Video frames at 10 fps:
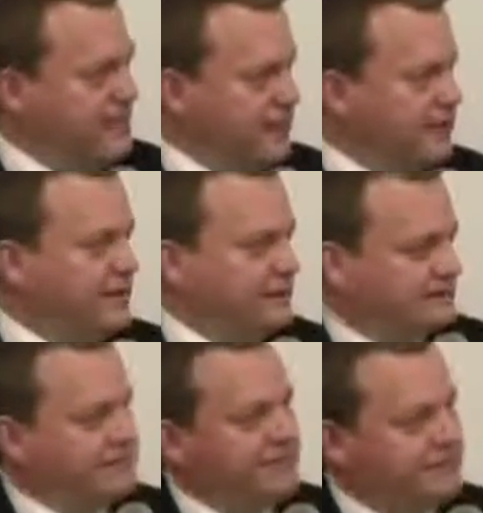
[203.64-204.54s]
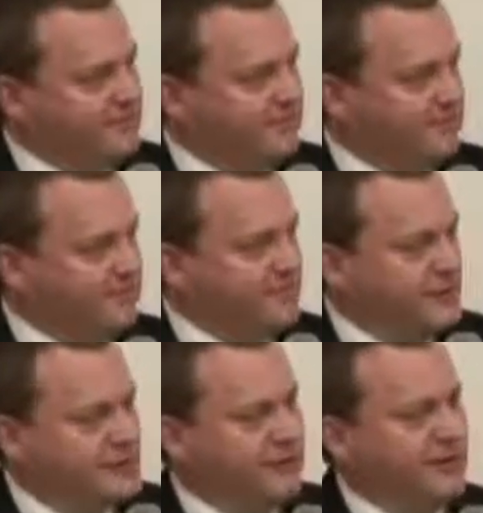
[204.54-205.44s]
And
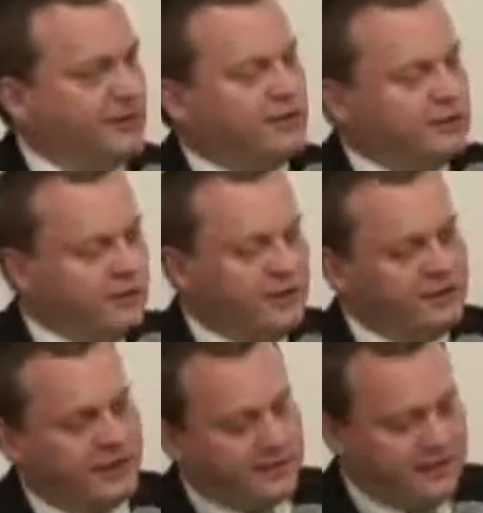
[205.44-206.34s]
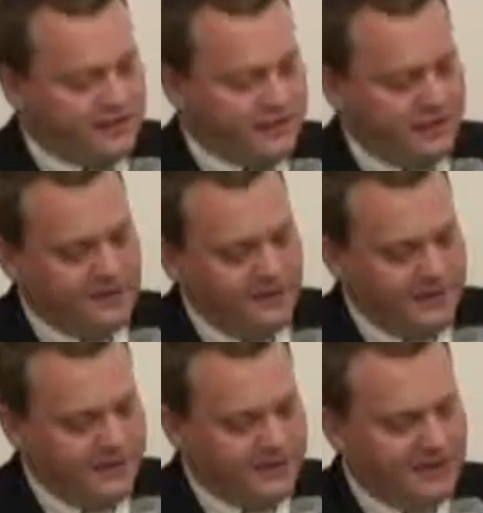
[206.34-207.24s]
you can look at
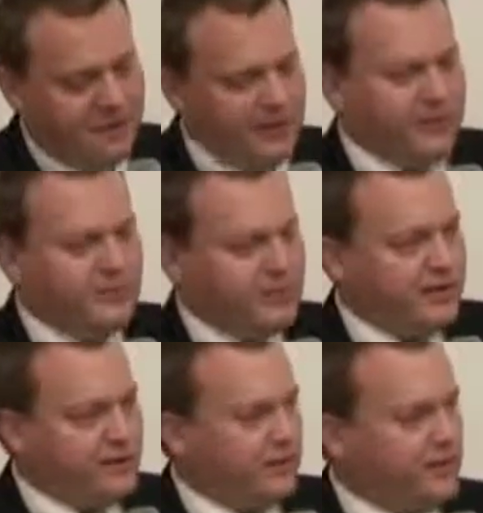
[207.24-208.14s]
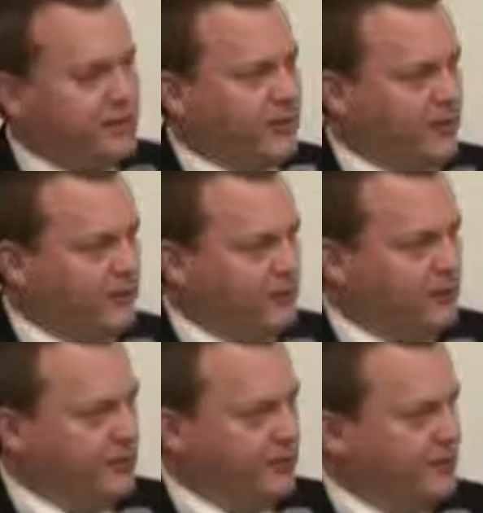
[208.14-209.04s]
the playbook that North Korea is
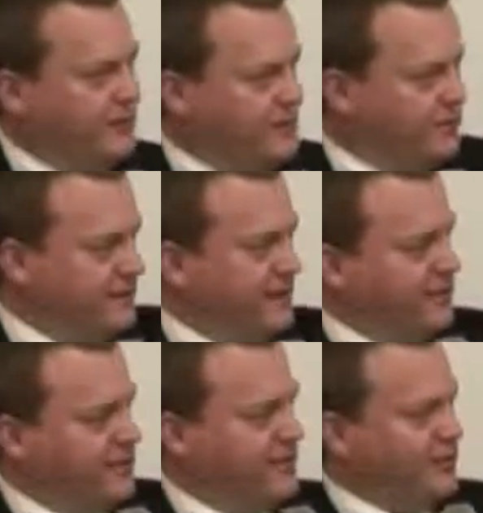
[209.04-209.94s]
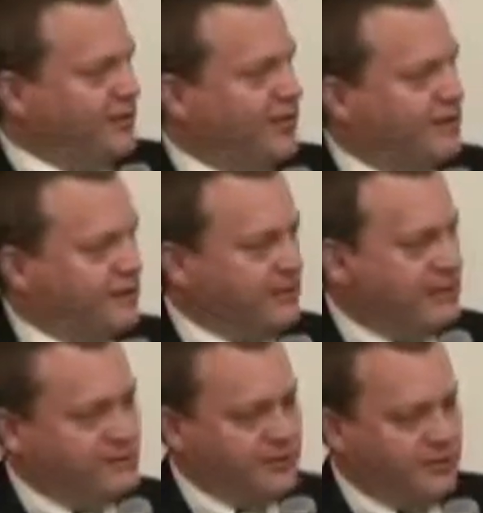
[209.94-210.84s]
using right now.
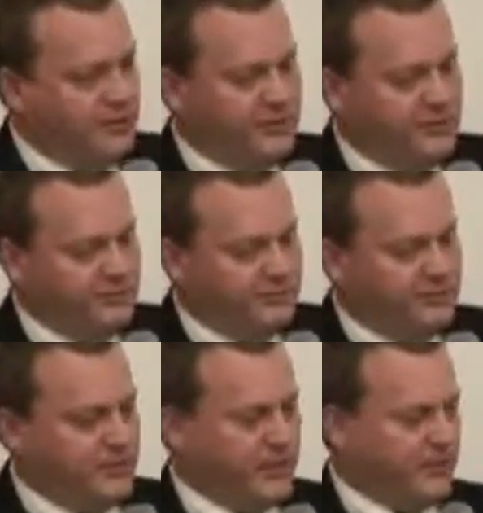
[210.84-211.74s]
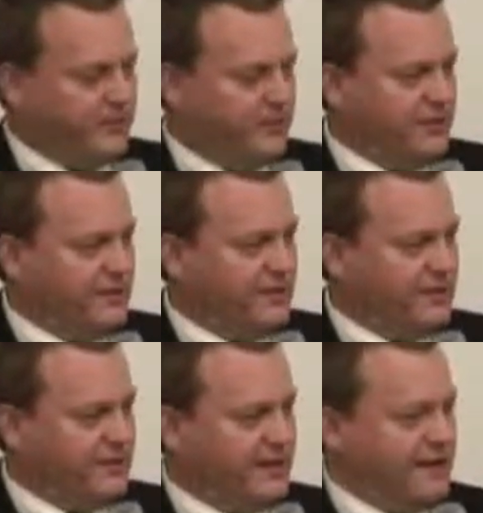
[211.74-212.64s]
Non-Q, PRC,
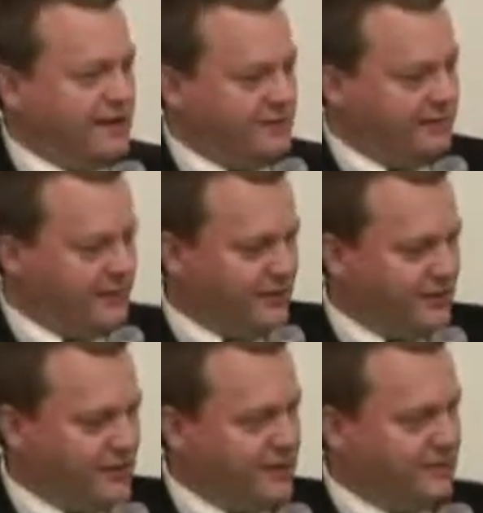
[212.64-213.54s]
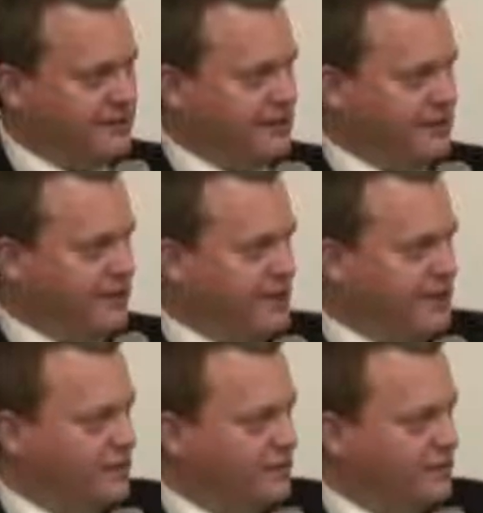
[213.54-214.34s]
like an actor in the third act is coming